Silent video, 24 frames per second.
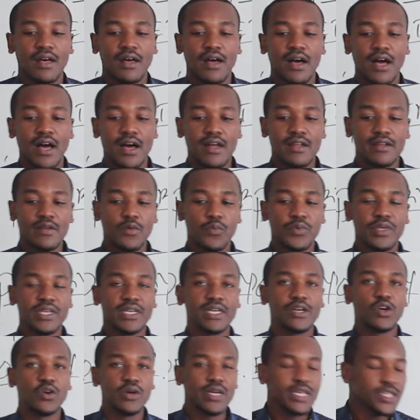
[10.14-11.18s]
and
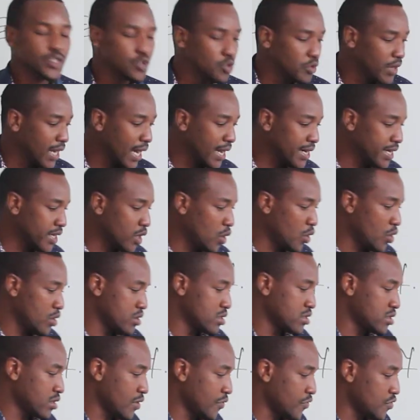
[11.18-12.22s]
we're going to carry
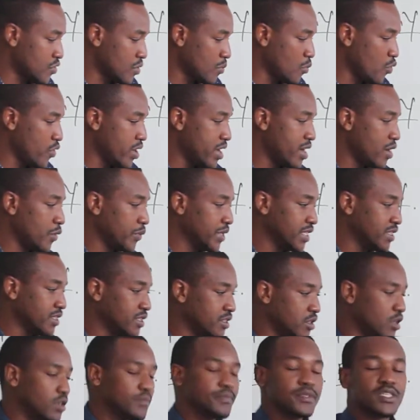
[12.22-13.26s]
on from where we
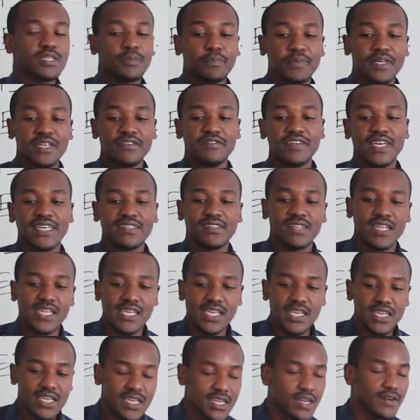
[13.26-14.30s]
stopped
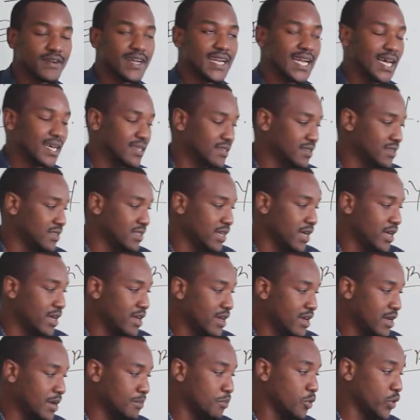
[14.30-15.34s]
previously in our last
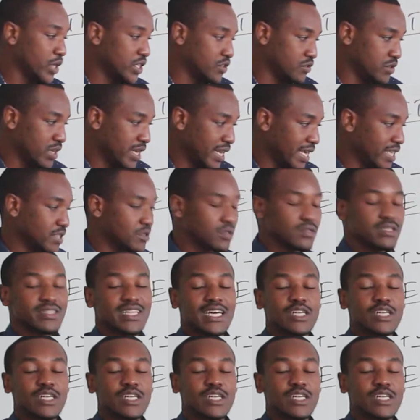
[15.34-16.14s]
poetry lesson.